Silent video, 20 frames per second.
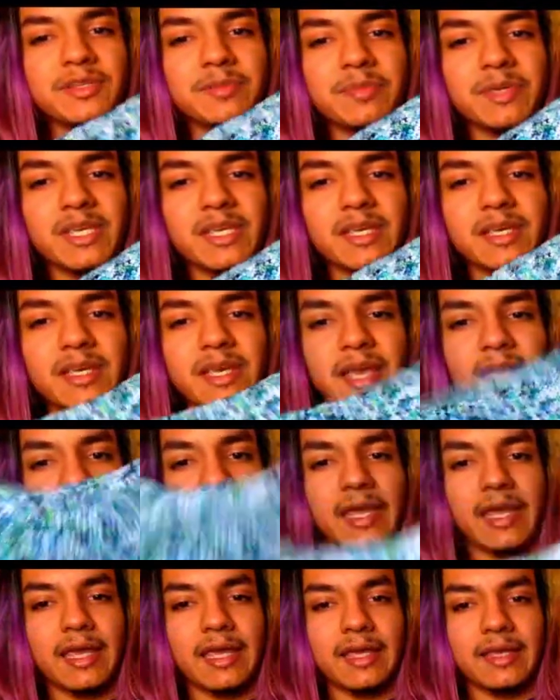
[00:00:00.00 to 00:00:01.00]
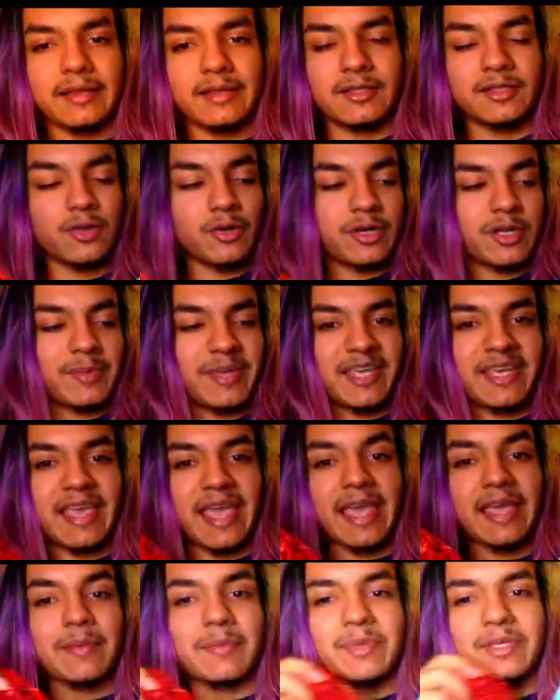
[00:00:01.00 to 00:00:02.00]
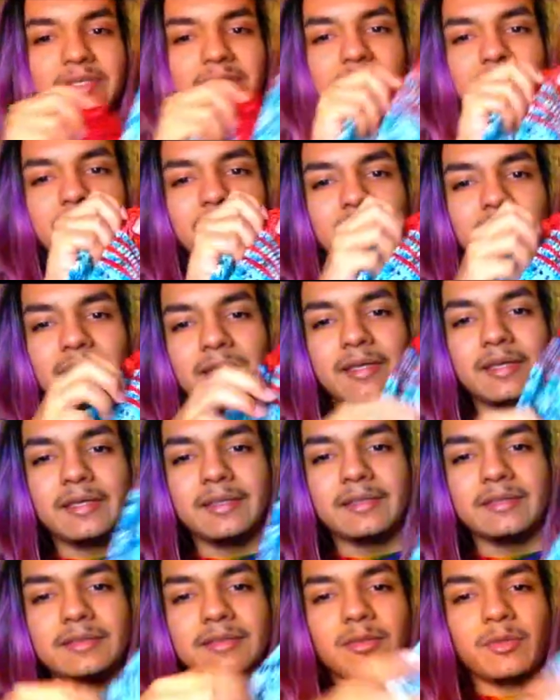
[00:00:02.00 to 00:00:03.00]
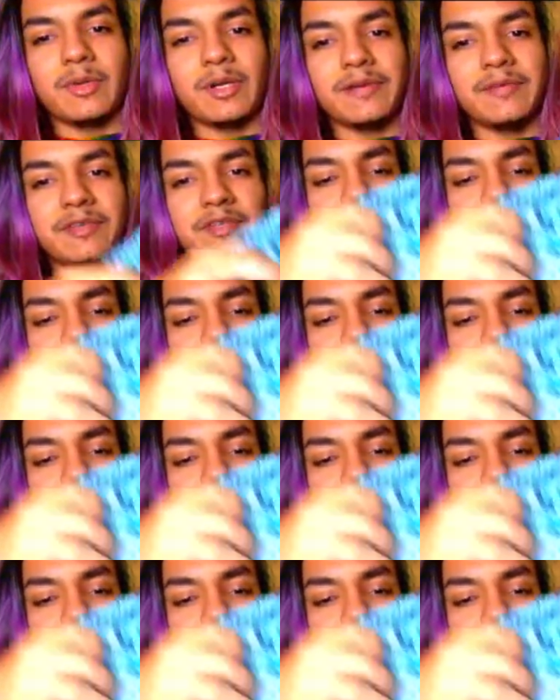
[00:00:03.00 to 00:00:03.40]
to be a cape. So whatever